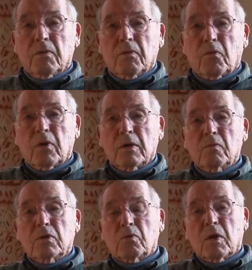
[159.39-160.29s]
Freud
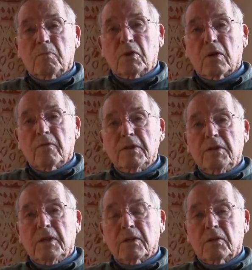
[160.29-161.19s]
was observing
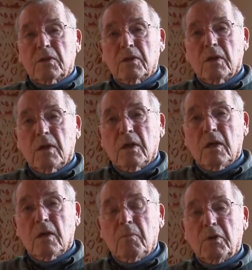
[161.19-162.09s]
this
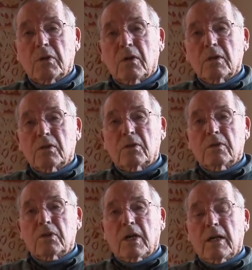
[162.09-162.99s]
because the
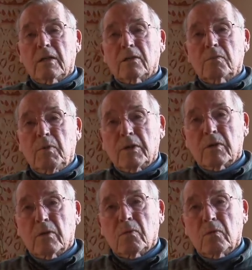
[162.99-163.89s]
child's
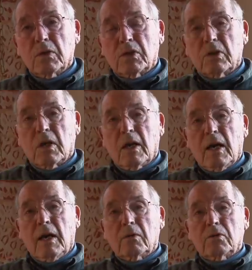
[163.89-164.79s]
mother was
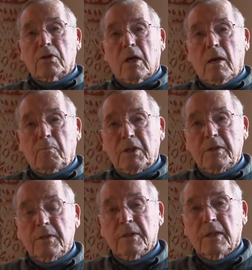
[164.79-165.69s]
out
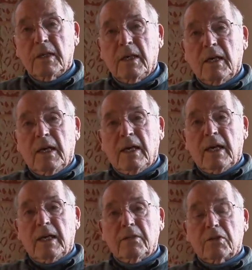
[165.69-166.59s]
shopping
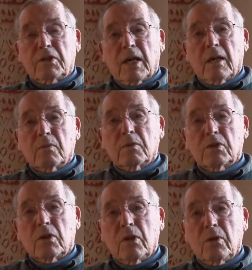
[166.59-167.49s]
and the child was
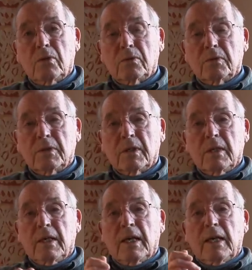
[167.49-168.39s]
alone.
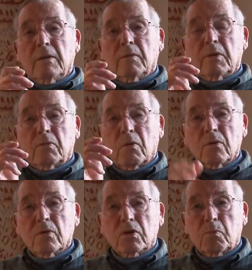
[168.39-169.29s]
And it would throw
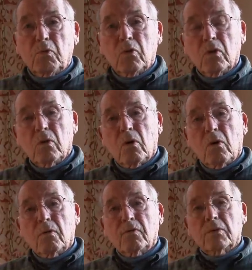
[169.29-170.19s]
the spool
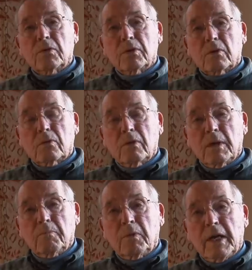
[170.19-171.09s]
over the
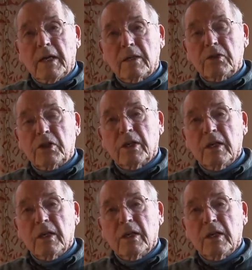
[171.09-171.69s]
crib edge